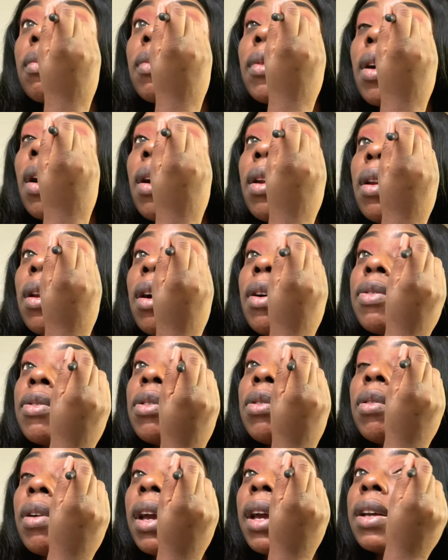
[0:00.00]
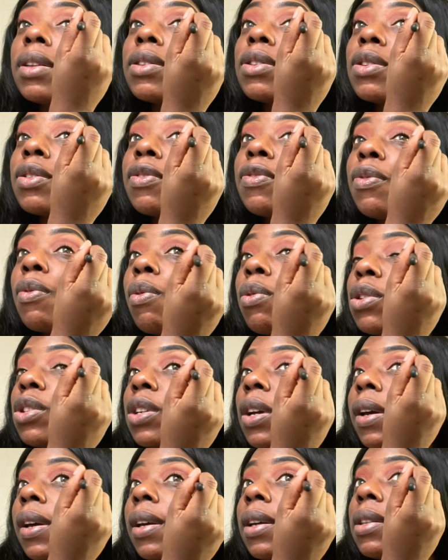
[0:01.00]
I love creating fall
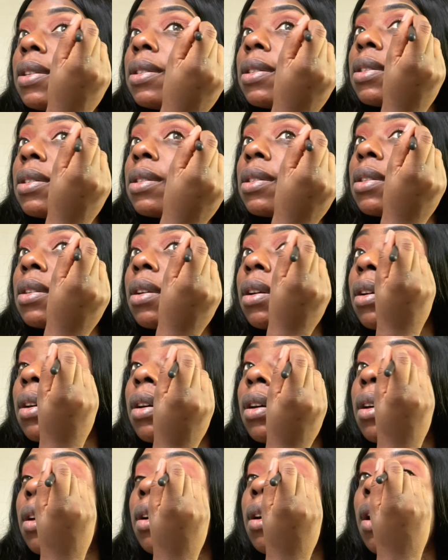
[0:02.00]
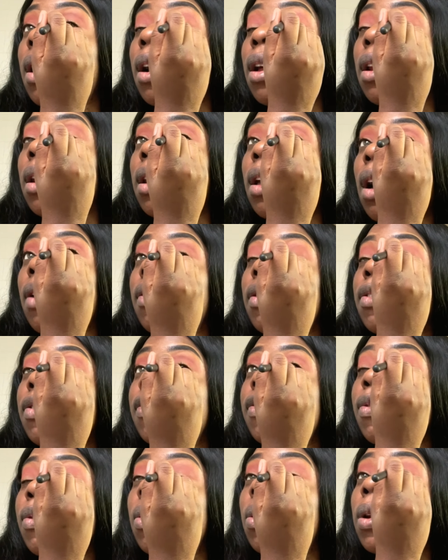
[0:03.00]
shades. I love
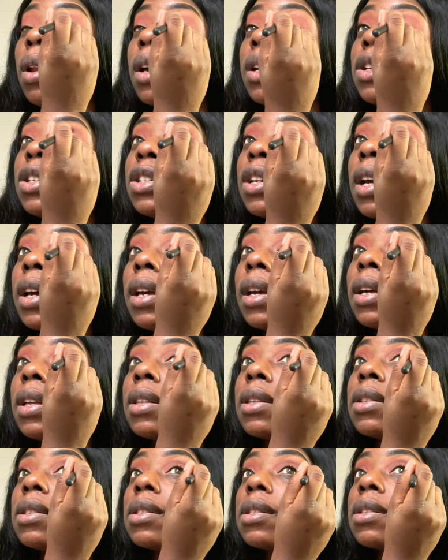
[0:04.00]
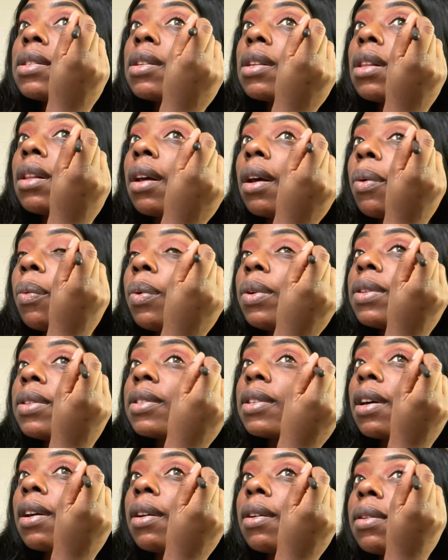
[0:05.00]
fall shades, like
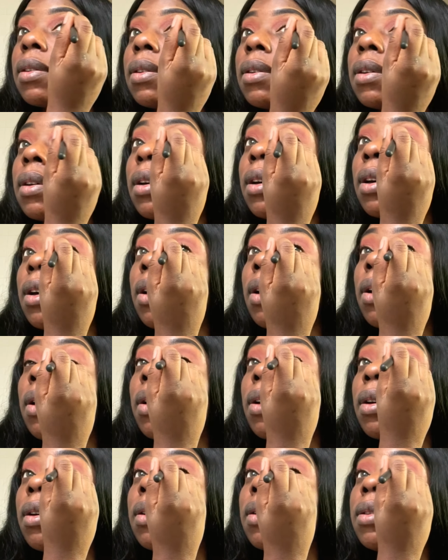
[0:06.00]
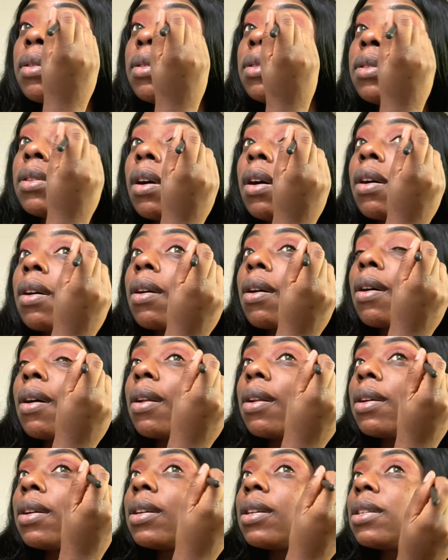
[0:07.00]
winter, dark
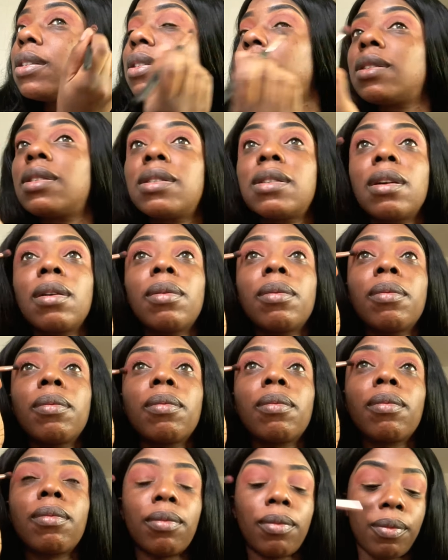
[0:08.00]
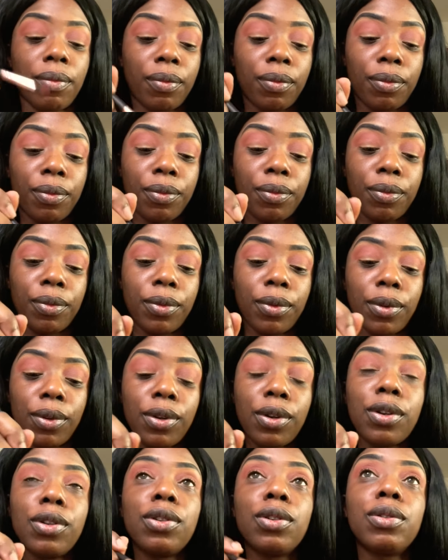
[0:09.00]
colors. You
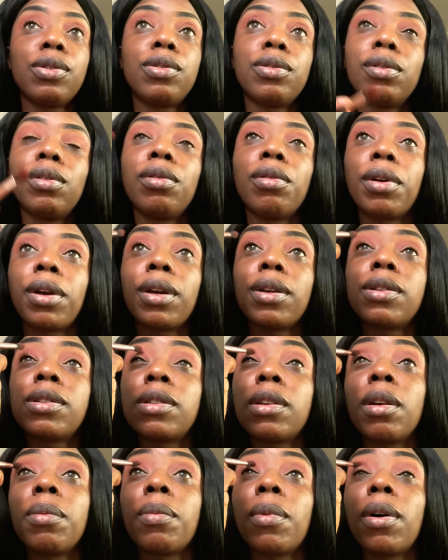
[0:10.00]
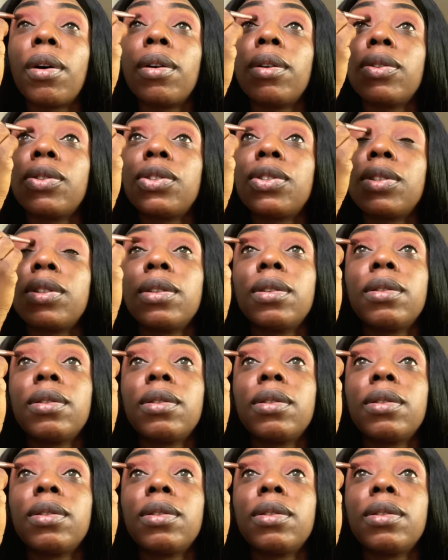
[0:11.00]
can create so much